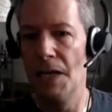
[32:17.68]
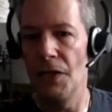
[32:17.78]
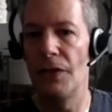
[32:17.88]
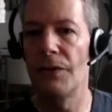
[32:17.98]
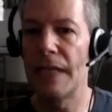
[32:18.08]

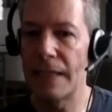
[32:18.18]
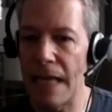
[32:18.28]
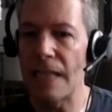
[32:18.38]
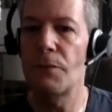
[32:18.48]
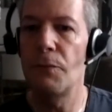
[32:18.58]
you know like
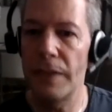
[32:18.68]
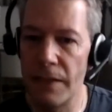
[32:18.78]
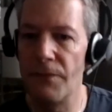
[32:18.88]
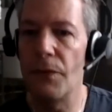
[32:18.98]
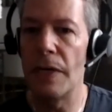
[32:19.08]
that's what the
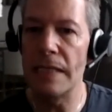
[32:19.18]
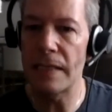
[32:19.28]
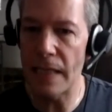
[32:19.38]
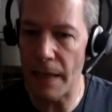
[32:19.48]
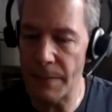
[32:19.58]
voice
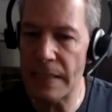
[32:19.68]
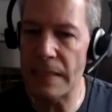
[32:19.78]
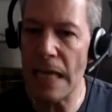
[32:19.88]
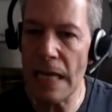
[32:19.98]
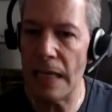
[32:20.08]
kept
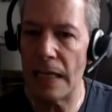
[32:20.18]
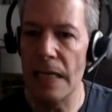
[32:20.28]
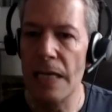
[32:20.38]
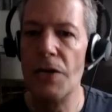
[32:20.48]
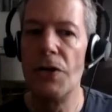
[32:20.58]
saying
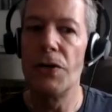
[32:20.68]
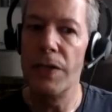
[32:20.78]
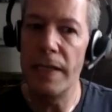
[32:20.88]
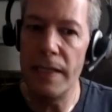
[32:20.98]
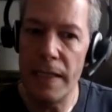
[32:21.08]

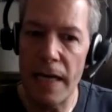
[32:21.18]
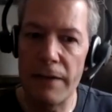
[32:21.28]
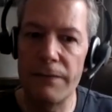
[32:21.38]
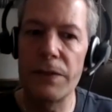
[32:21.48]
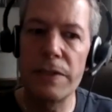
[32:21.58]
you
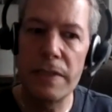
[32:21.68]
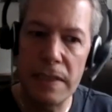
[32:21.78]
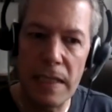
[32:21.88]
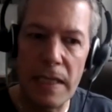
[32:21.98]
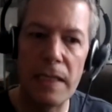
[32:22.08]
never
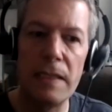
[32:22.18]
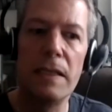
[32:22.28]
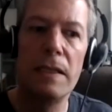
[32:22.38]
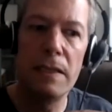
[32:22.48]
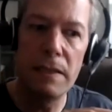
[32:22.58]
did
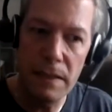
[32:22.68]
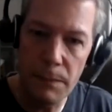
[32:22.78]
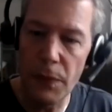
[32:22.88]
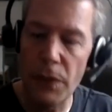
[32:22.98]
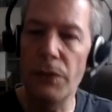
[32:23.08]
the
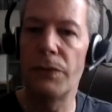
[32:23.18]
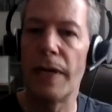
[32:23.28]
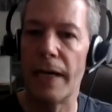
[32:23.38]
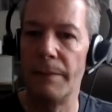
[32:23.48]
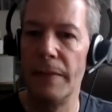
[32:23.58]

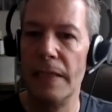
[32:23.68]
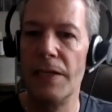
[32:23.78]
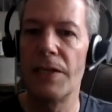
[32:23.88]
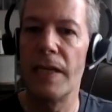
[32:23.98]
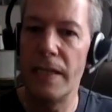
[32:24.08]
program.
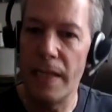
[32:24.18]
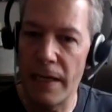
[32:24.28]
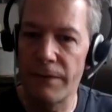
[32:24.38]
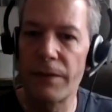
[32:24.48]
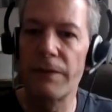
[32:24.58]
You
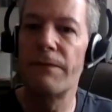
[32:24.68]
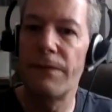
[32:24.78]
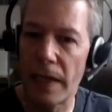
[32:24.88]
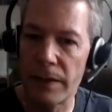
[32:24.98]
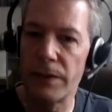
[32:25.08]
never
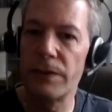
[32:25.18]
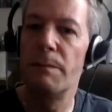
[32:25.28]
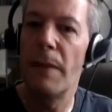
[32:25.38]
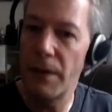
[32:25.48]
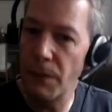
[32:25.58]
followed
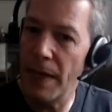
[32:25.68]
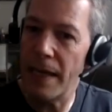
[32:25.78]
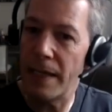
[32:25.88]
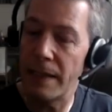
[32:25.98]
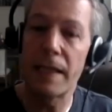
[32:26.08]
my
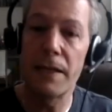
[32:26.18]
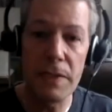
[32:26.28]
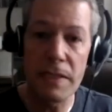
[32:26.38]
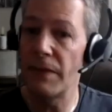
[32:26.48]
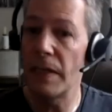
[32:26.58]
way. Like it
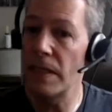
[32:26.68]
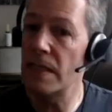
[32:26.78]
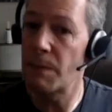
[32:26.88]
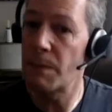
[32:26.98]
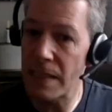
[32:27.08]
was very
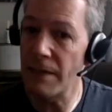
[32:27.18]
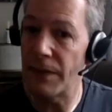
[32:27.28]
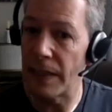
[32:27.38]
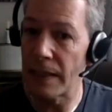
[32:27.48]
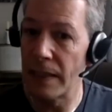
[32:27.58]

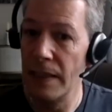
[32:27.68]
specific.